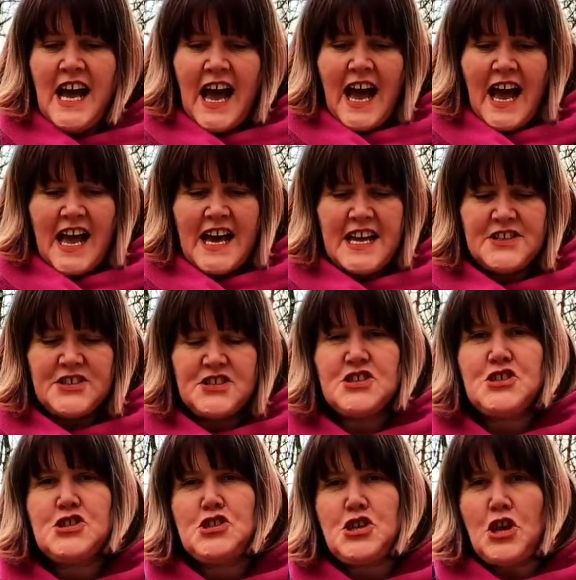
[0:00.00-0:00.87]
and
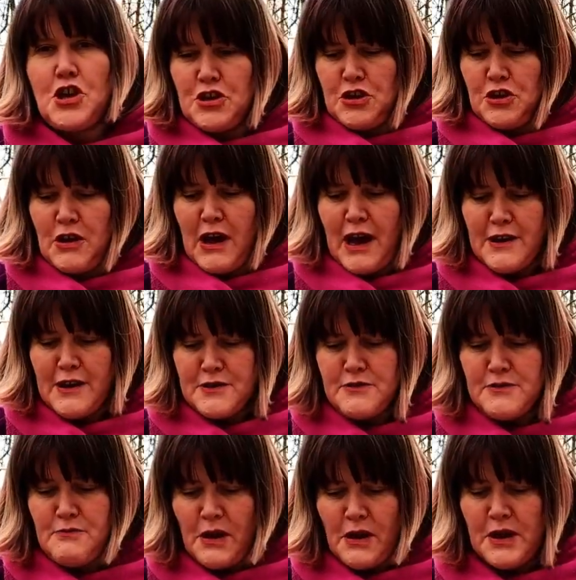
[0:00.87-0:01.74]
just show you how
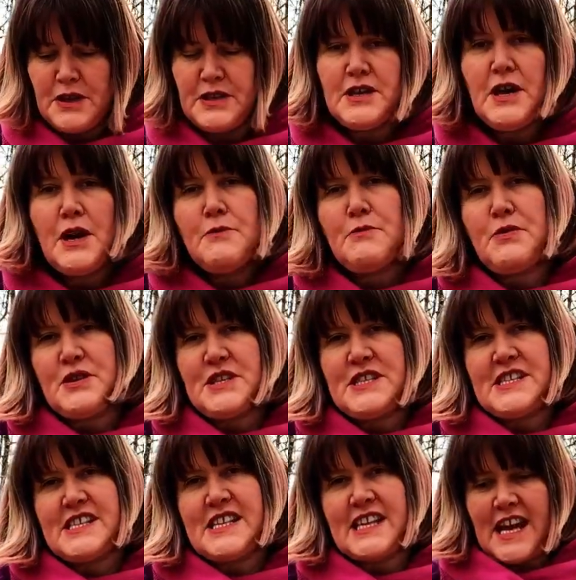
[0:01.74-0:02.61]
you might put
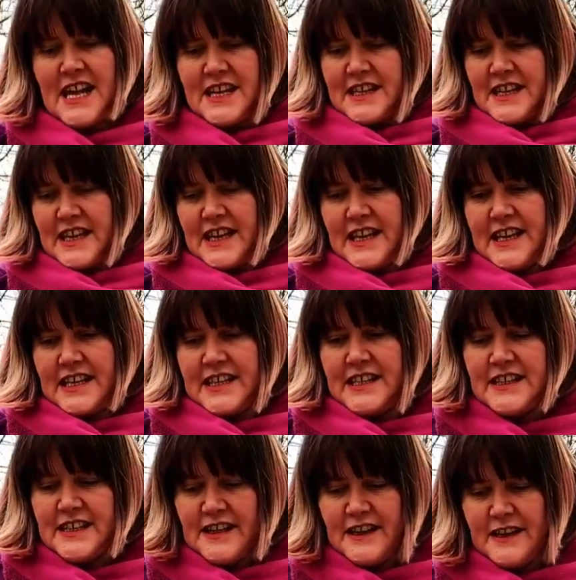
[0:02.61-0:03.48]
it together
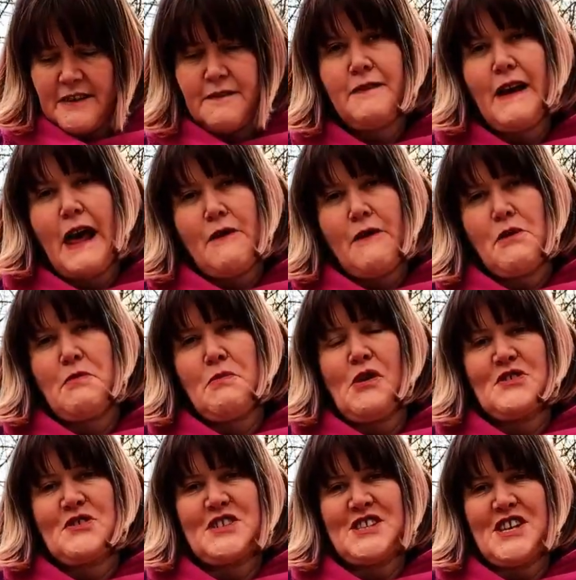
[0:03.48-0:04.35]
in a flower
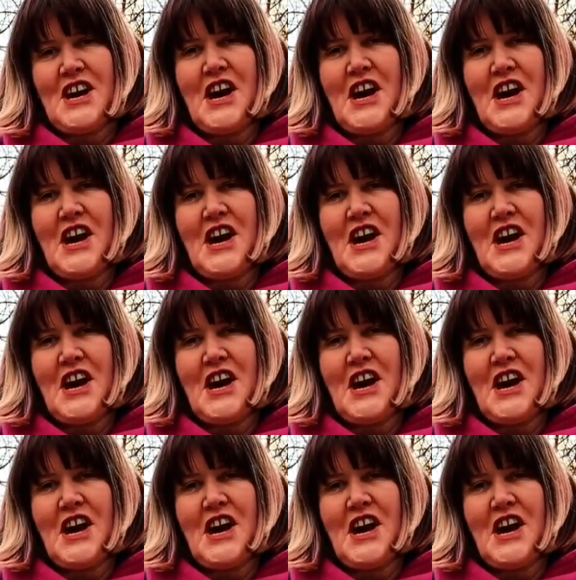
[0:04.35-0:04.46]
pot at